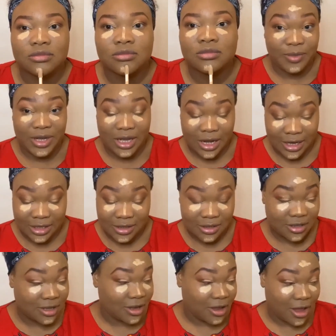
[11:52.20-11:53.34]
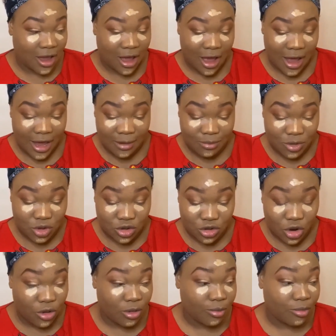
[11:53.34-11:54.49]
But guys, I am so
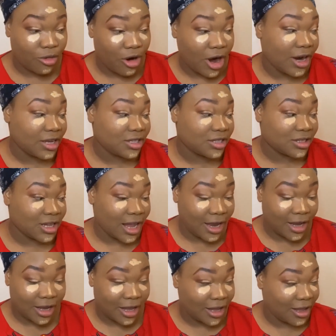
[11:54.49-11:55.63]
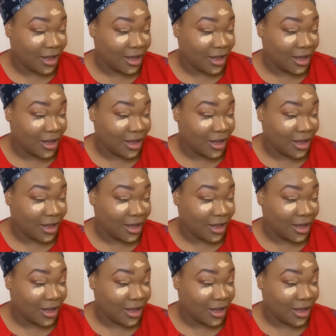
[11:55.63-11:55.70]
impressed, like,